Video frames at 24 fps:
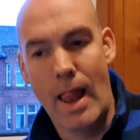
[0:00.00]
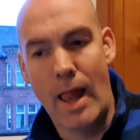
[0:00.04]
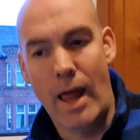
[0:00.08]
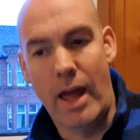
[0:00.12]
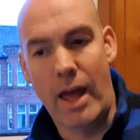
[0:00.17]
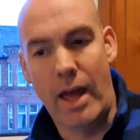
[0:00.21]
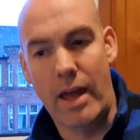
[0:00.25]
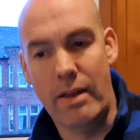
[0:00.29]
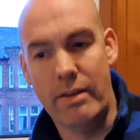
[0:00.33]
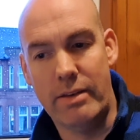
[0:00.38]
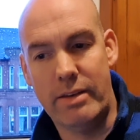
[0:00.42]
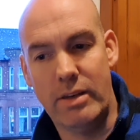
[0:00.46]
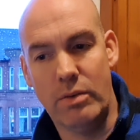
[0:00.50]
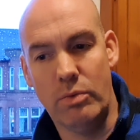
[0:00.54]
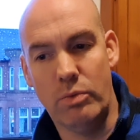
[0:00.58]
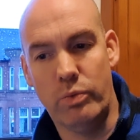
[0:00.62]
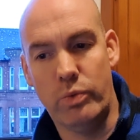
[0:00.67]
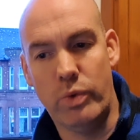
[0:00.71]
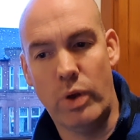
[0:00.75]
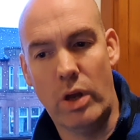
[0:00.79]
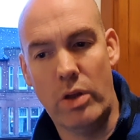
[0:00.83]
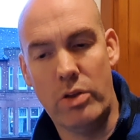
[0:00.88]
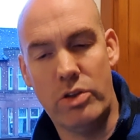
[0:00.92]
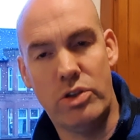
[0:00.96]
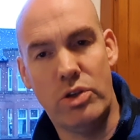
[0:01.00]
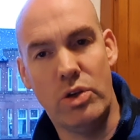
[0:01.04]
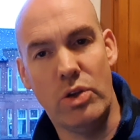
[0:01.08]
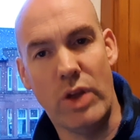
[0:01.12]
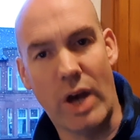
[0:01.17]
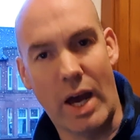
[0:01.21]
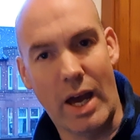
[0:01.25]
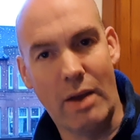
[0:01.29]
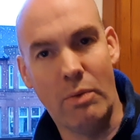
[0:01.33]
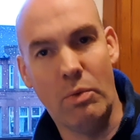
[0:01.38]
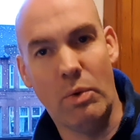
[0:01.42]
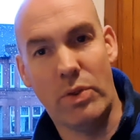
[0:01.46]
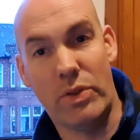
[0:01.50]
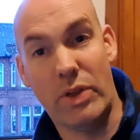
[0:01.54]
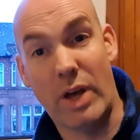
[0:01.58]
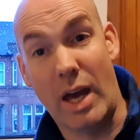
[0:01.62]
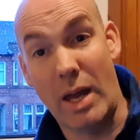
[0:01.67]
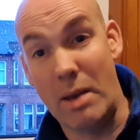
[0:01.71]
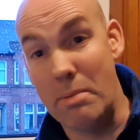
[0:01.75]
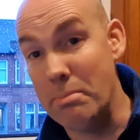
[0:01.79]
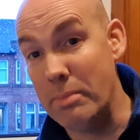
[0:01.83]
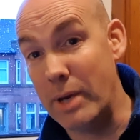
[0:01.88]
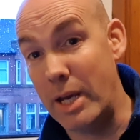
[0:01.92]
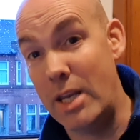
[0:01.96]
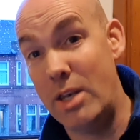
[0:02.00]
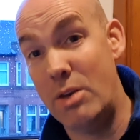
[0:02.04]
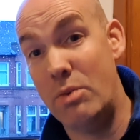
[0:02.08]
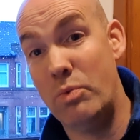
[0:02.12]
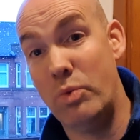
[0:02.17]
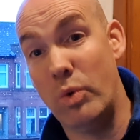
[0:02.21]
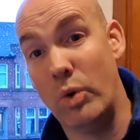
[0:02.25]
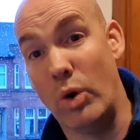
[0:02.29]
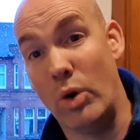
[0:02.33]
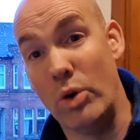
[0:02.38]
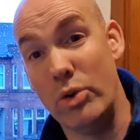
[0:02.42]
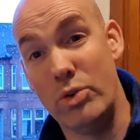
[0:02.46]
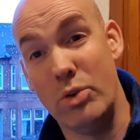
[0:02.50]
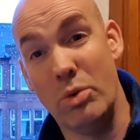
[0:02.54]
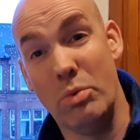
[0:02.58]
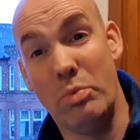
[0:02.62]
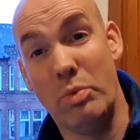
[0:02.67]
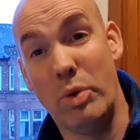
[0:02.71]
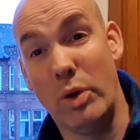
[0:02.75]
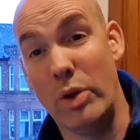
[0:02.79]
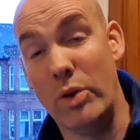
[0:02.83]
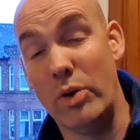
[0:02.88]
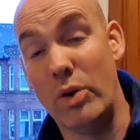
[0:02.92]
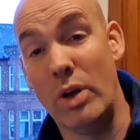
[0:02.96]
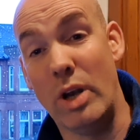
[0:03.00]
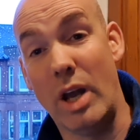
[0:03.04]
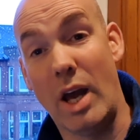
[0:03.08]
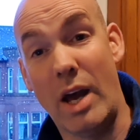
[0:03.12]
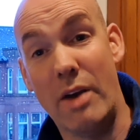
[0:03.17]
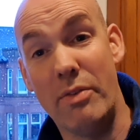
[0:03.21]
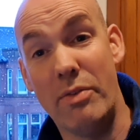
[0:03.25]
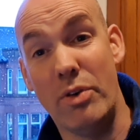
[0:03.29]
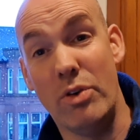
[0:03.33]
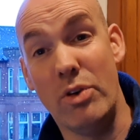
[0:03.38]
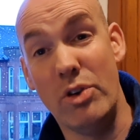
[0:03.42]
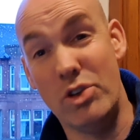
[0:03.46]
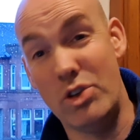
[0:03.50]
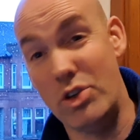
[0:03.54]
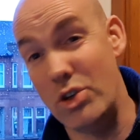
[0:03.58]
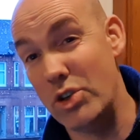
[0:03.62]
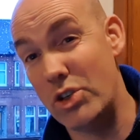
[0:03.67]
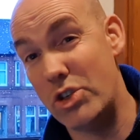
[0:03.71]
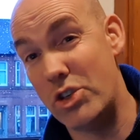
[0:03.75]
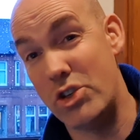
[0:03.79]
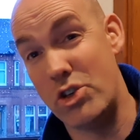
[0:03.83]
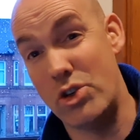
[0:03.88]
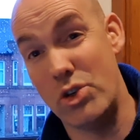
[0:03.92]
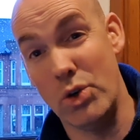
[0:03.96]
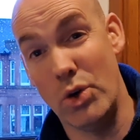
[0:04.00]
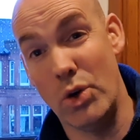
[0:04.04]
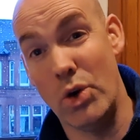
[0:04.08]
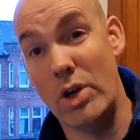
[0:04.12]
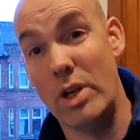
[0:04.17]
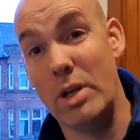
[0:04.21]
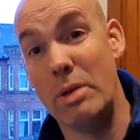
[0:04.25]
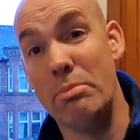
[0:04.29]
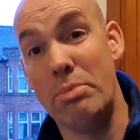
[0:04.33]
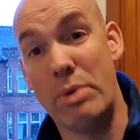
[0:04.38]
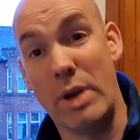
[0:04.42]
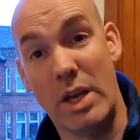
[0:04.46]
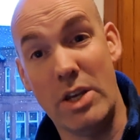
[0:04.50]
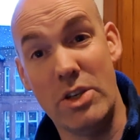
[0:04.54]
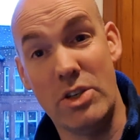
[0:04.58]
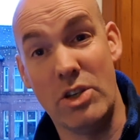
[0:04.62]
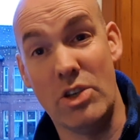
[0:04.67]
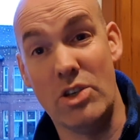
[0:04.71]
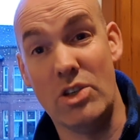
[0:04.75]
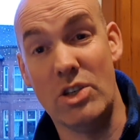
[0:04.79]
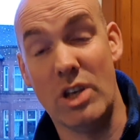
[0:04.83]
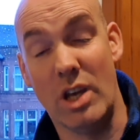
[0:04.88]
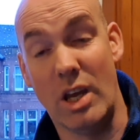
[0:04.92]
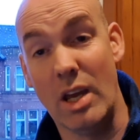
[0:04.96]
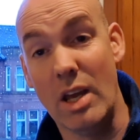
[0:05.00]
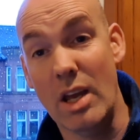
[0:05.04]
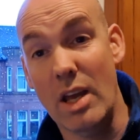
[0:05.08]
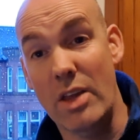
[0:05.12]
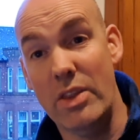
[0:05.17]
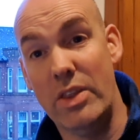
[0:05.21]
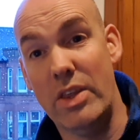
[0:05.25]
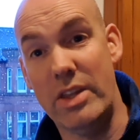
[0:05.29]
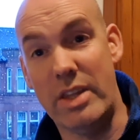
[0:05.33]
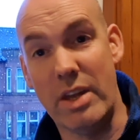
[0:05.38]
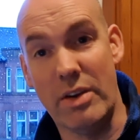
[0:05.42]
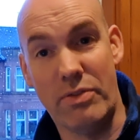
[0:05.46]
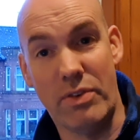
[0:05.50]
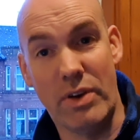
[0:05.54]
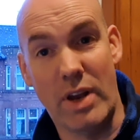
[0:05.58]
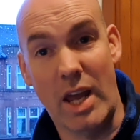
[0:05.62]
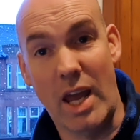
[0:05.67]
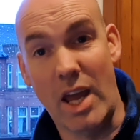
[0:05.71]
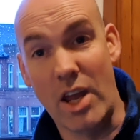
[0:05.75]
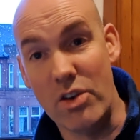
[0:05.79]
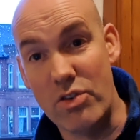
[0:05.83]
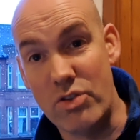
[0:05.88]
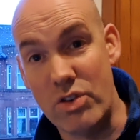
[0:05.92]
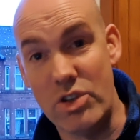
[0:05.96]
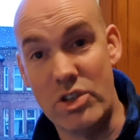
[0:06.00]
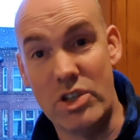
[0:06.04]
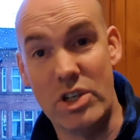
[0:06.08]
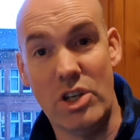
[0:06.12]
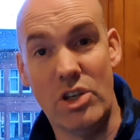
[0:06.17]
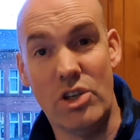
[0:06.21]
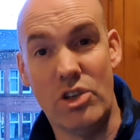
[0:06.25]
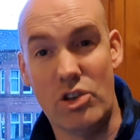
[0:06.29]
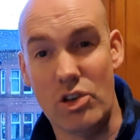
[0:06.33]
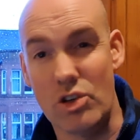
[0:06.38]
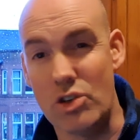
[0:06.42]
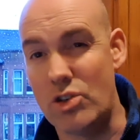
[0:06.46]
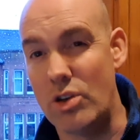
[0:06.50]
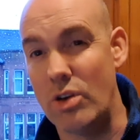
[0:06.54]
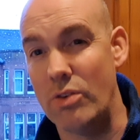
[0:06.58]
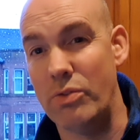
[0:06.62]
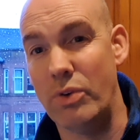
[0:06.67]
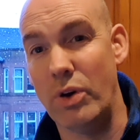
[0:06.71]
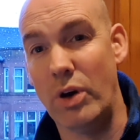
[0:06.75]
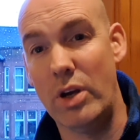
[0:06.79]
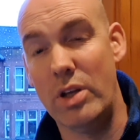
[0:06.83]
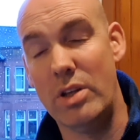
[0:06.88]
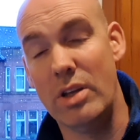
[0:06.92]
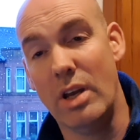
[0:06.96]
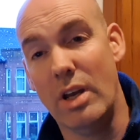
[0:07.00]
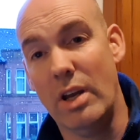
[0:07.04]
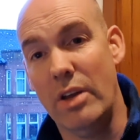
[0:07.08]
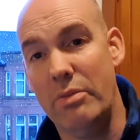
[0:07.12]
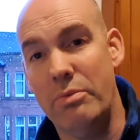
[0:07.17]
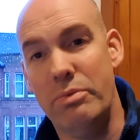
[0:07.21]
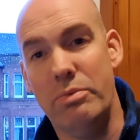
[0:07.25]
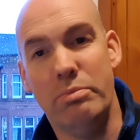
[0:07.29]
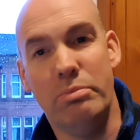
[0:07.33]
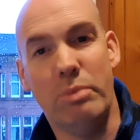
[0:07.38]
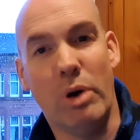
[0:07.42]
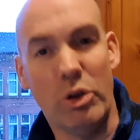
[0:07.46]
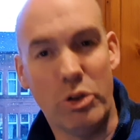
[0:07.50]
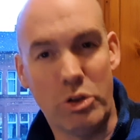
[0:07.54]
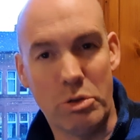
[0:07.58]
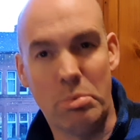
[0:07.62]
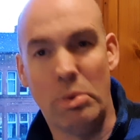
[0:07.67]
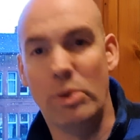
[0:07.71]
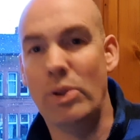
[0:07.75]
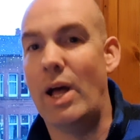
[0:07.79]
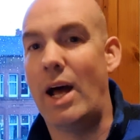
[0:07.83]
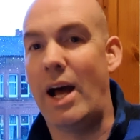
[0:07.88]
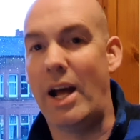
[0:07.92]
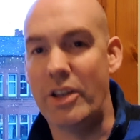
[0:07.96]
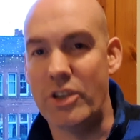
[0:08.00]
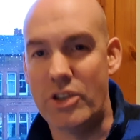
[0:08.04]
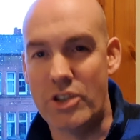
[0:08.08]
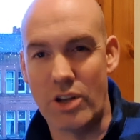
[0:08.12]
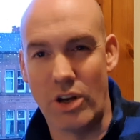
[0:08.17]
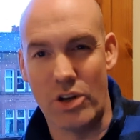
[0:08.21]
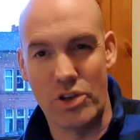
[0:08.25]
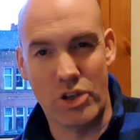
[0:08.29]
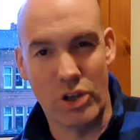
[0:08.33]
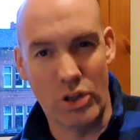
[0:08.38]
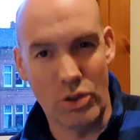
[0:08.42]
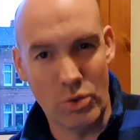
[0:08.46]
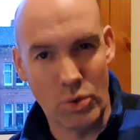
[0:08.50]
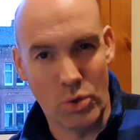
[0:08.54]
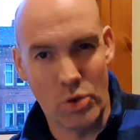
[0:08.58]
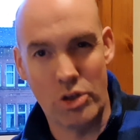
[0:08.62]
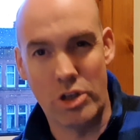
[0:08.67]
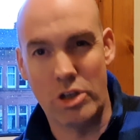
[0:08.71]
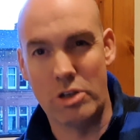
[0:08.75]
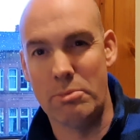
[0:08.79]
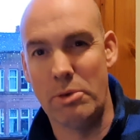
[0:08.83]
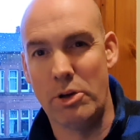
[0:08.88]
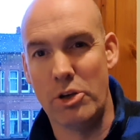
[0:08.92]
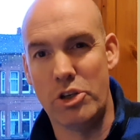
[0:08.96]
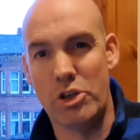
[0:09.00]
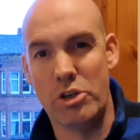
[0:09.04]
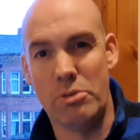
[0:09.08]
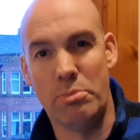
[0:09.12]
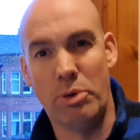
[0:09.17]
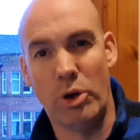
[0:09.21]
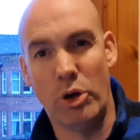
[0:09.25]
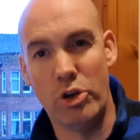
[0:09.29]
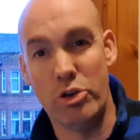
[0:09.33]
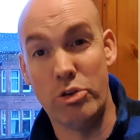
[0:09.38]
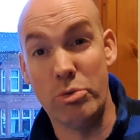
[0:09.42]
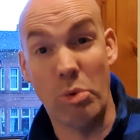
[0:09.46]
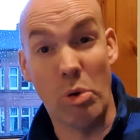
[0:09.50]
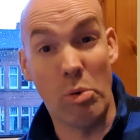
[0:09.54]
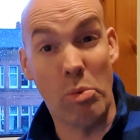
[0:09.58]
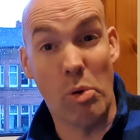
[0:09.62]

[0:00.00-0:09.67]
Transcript: And with that in mind, we're also probably going to have a reduced stewarding presence at the different entrances, just to avoid multiple hands touching doors as much as possible.